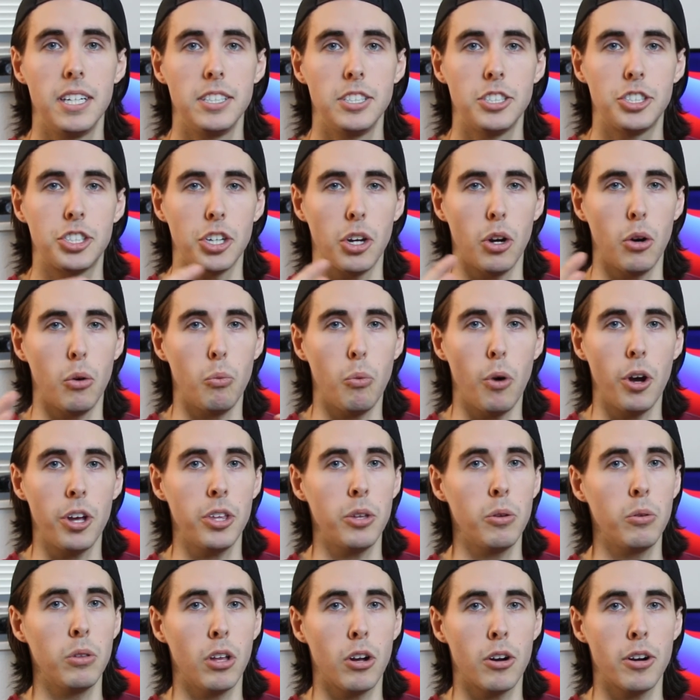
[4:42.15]
So
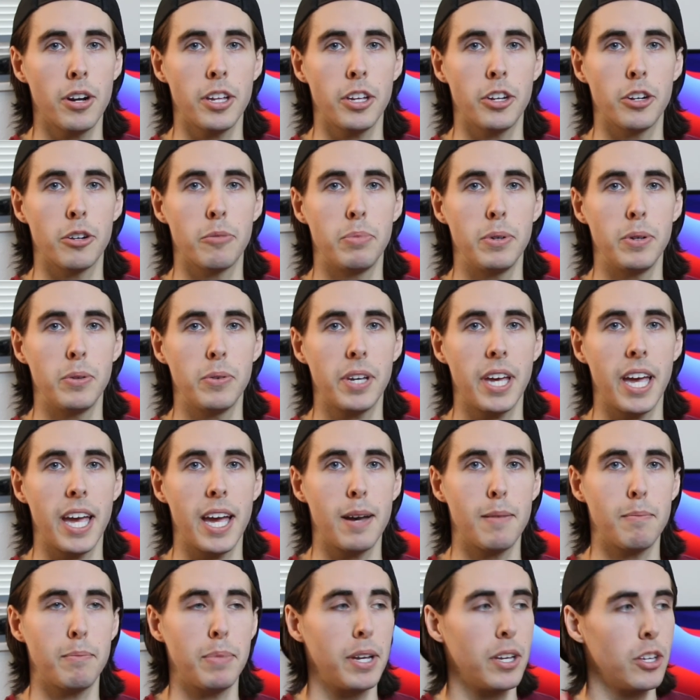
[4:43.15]
what you learn at your
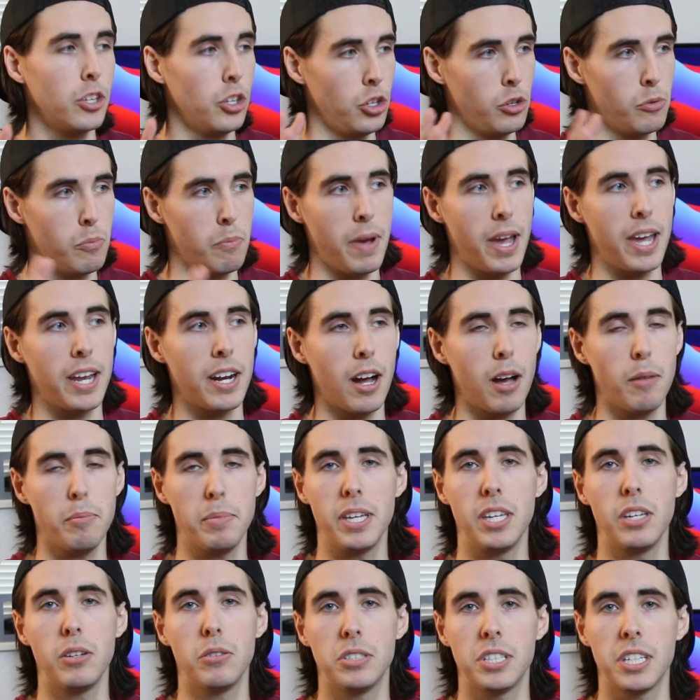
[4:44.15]
bootcamp, you may not
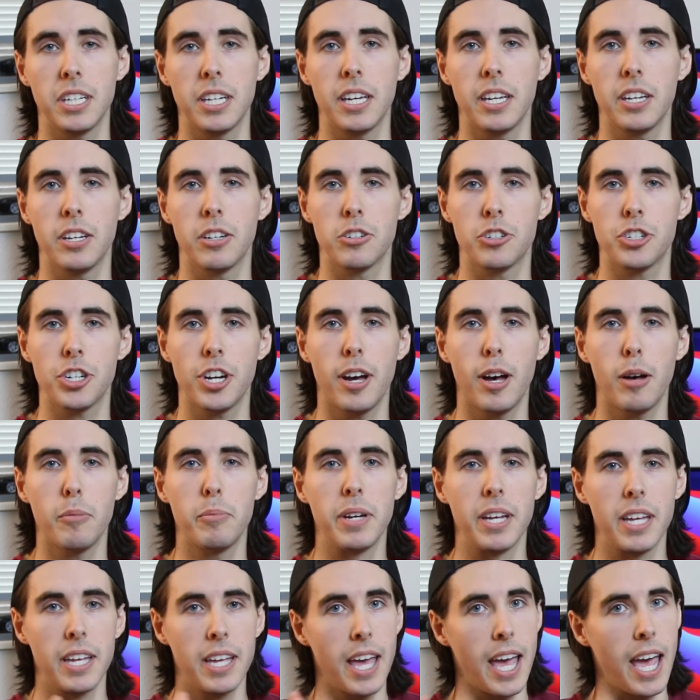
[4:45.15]
be using at your
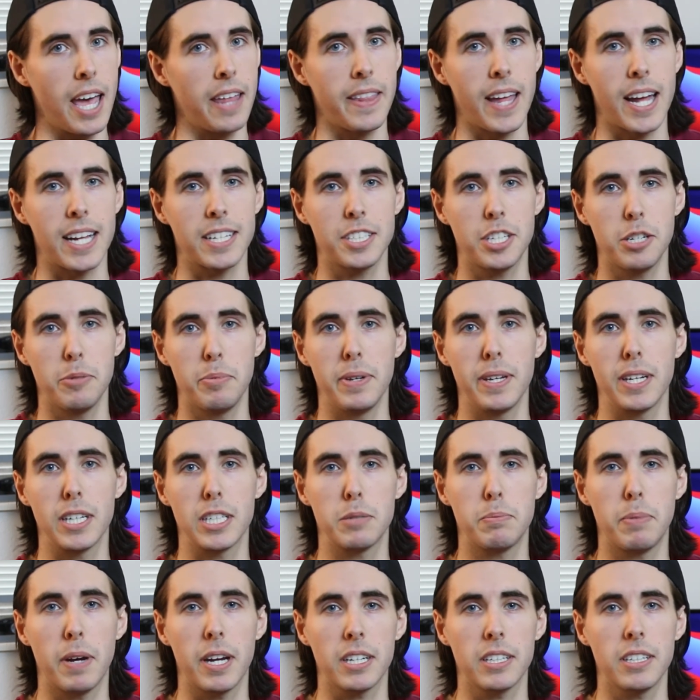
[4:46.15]
job, and that's to be
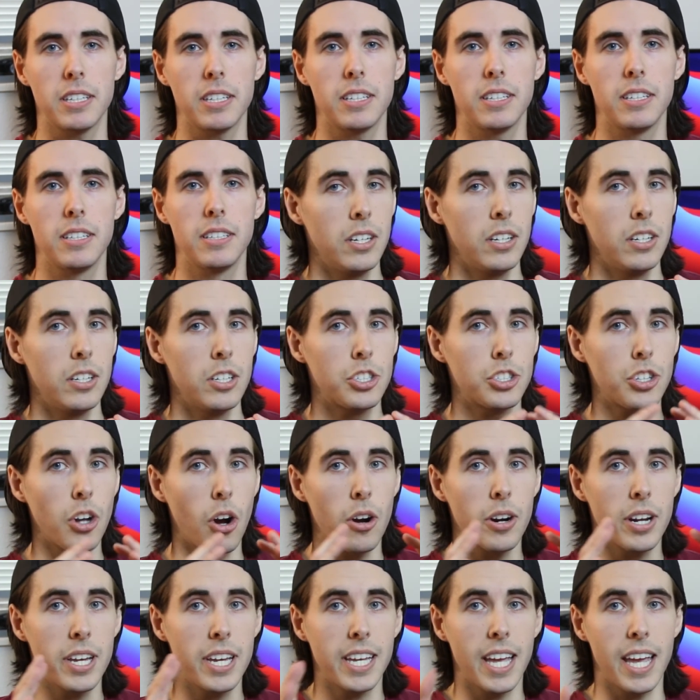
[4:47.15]
expected.
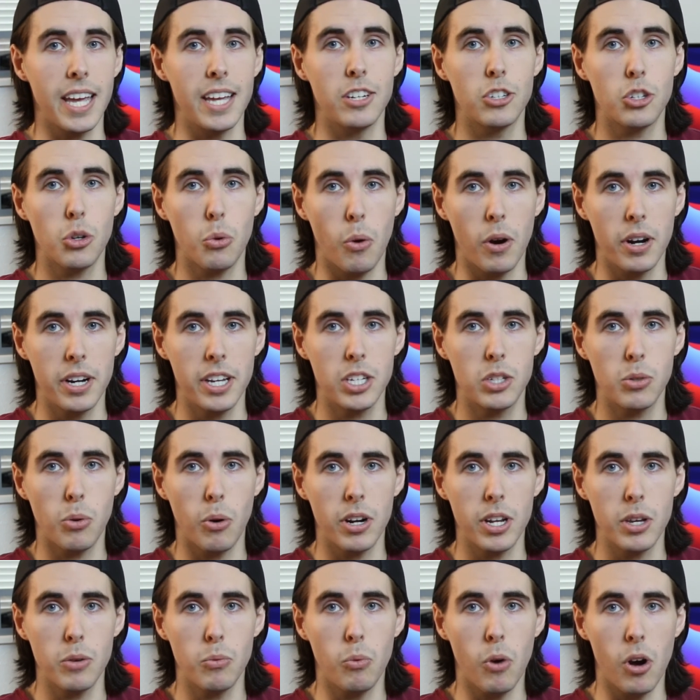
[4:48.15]
Starting in
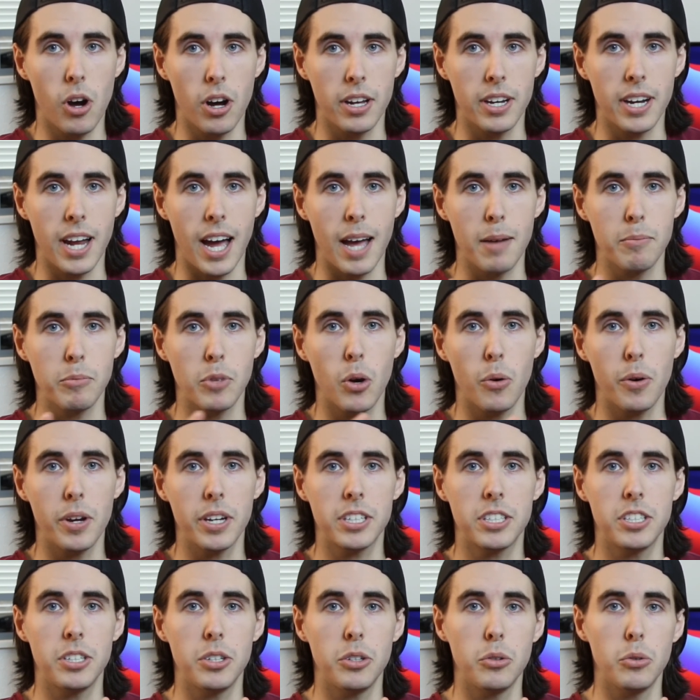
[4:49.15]
2021, I'm
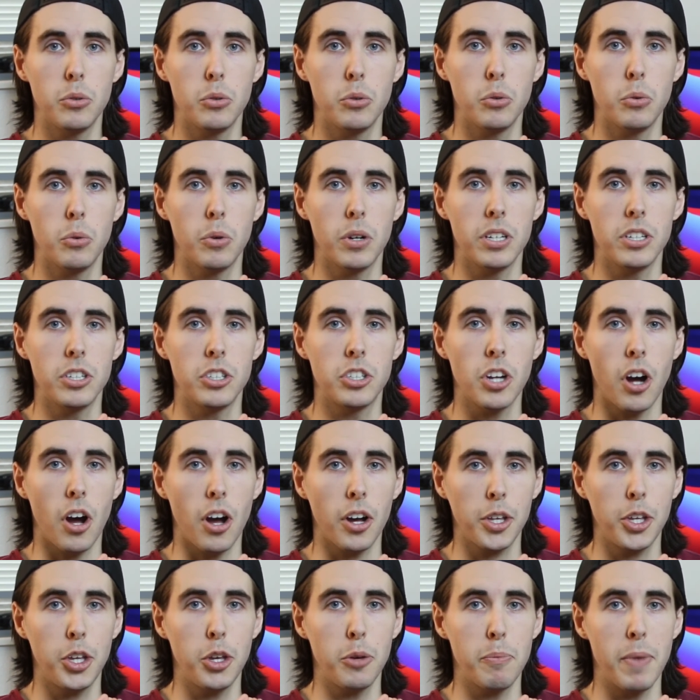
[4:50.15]
going to
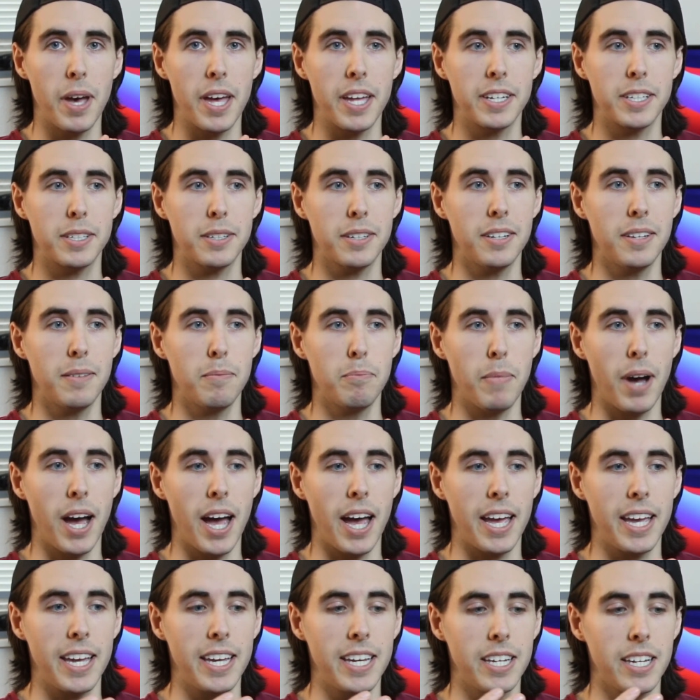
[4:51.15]
document
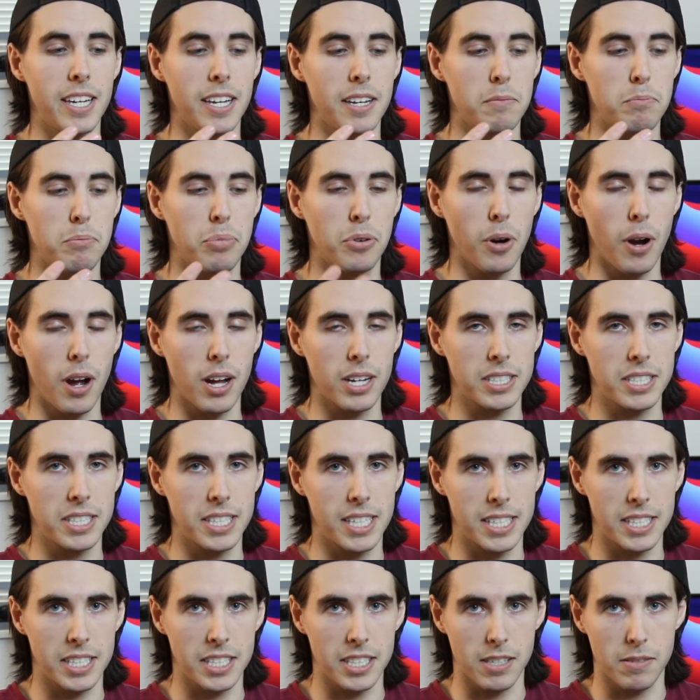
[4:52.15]
my
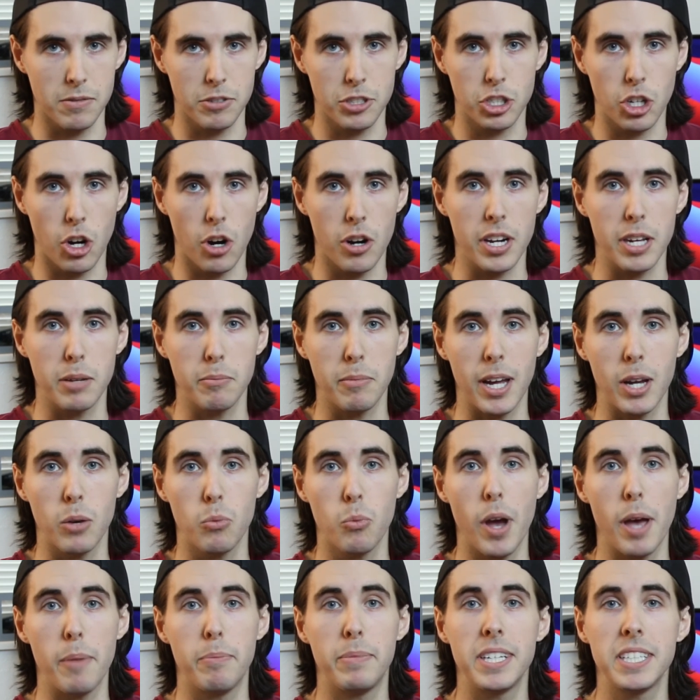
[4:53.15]
process of starting my
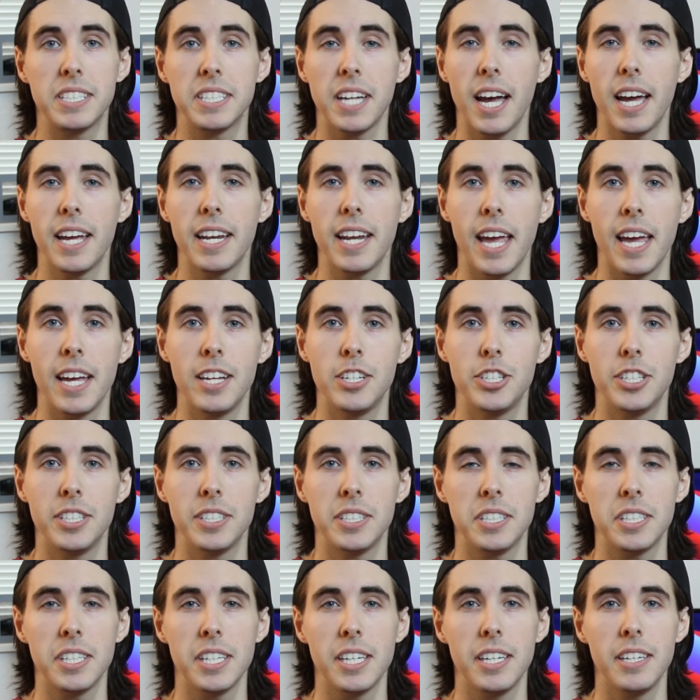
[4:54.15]
web design
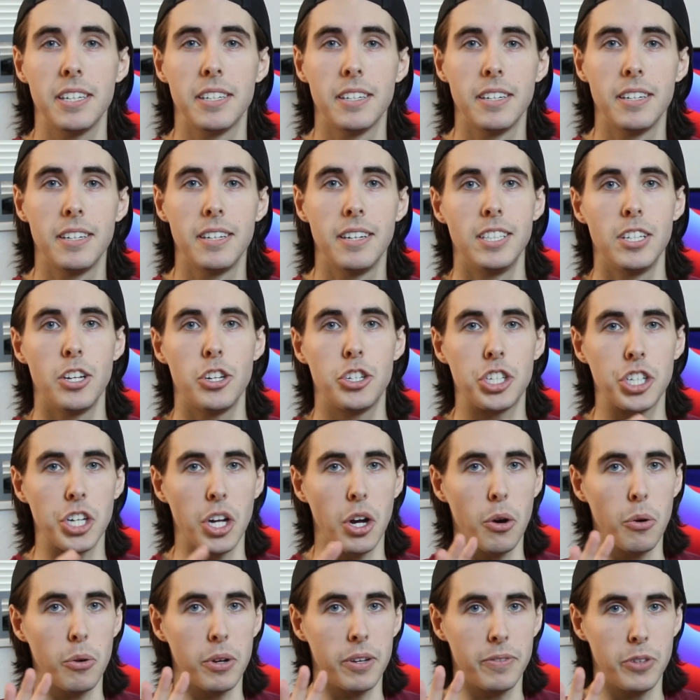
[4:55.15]
agency.
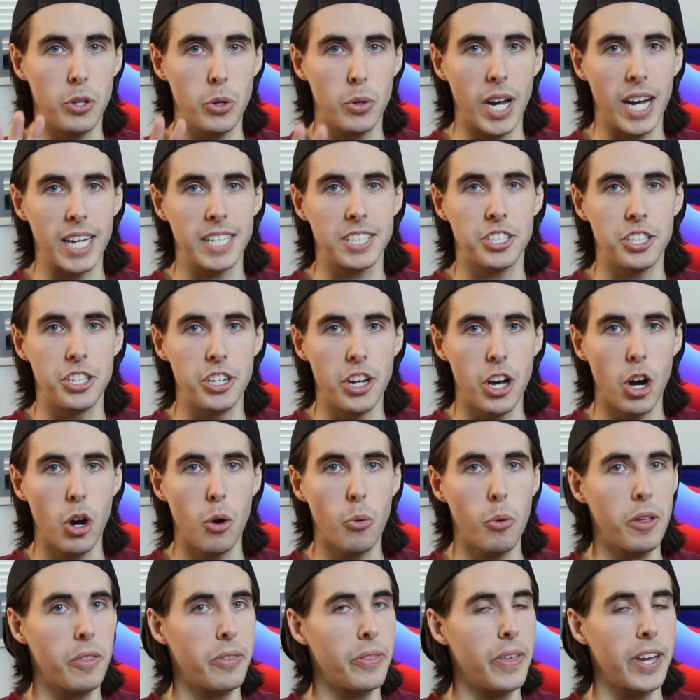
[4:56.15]
So if you guys
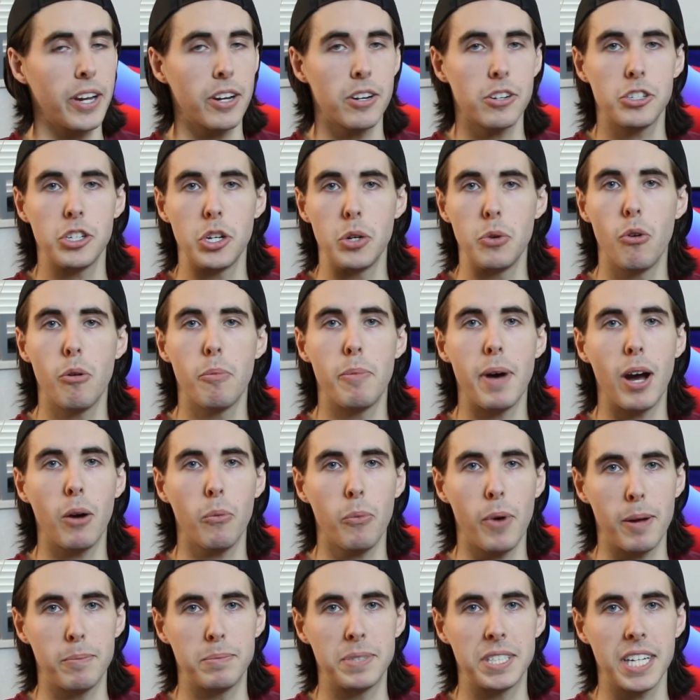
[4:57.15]
know a thing or two
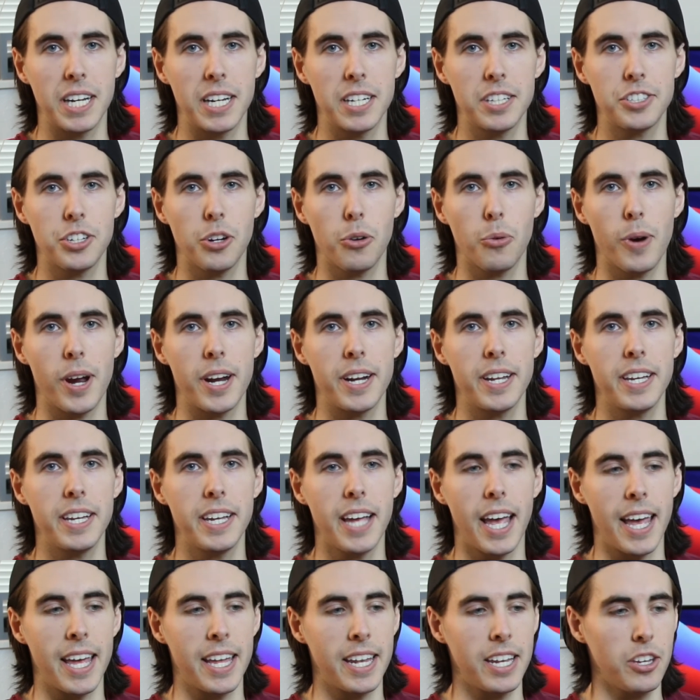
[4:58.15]
about websites
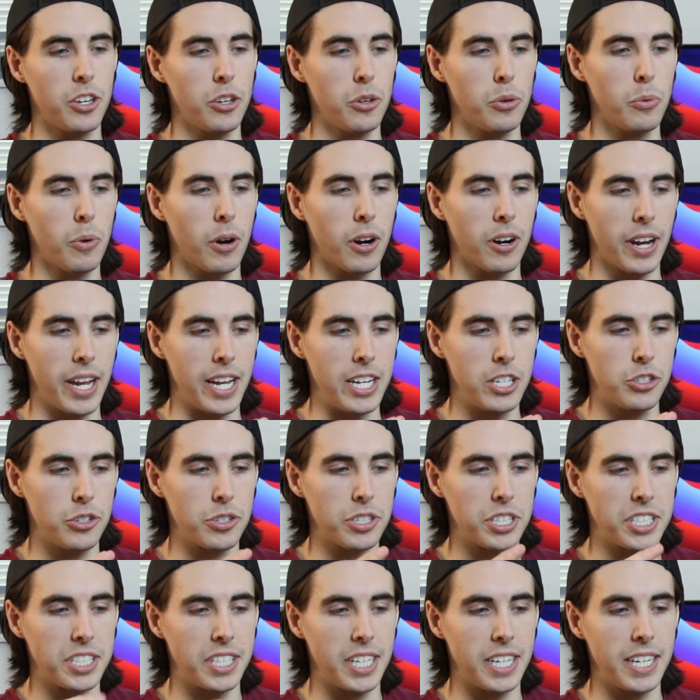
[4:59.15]
already and you are
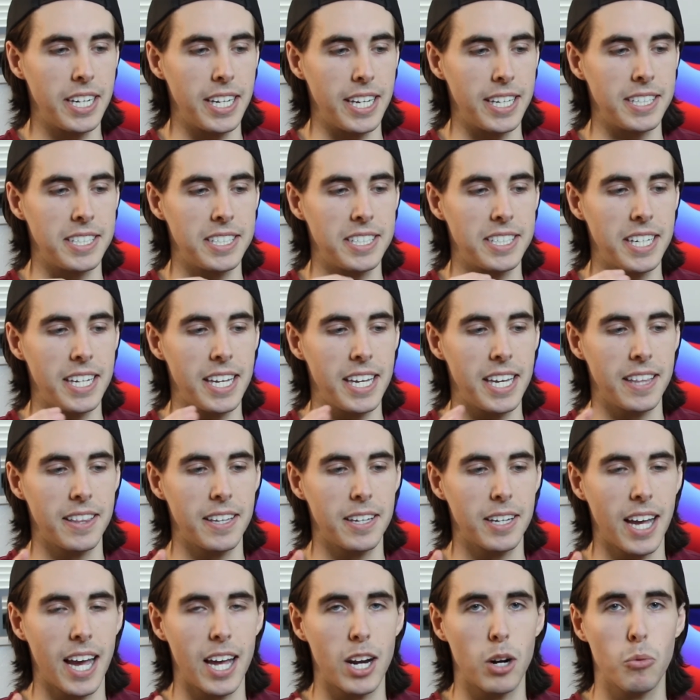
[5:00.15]
interested in seeing
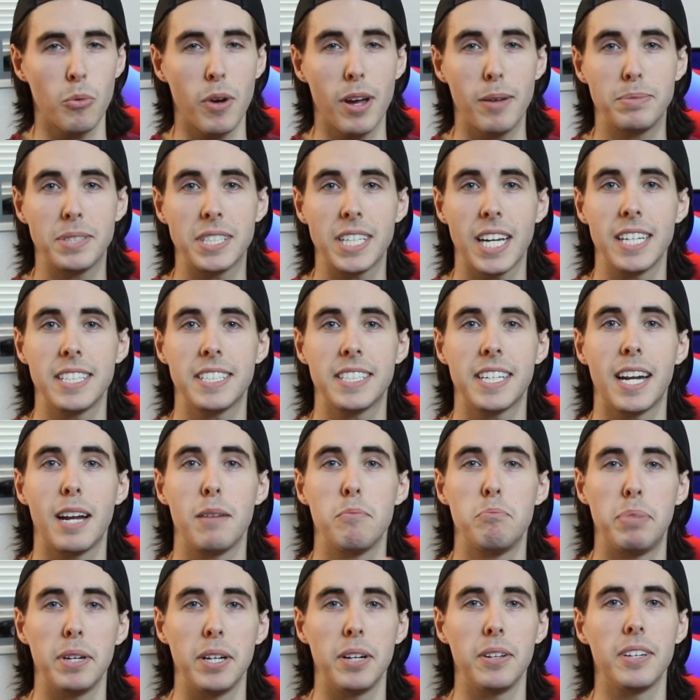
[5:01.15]
the kind of websites that
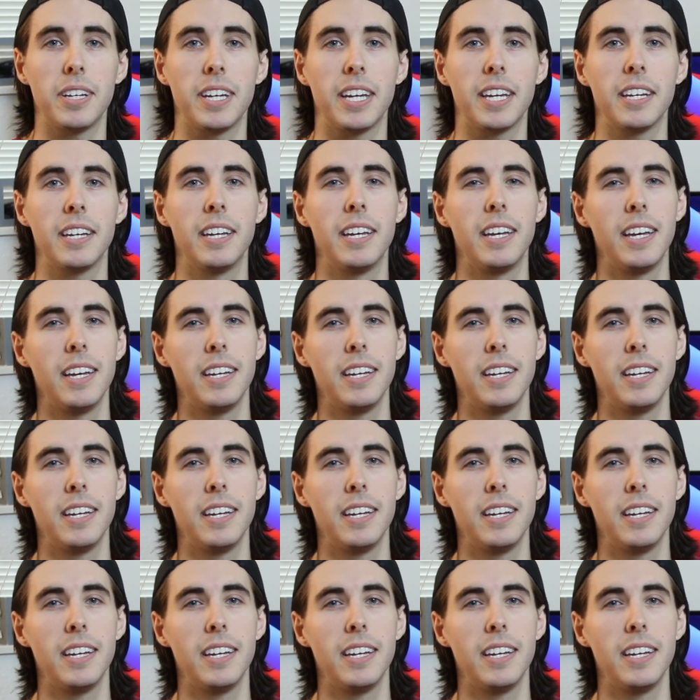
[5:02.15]
I'm building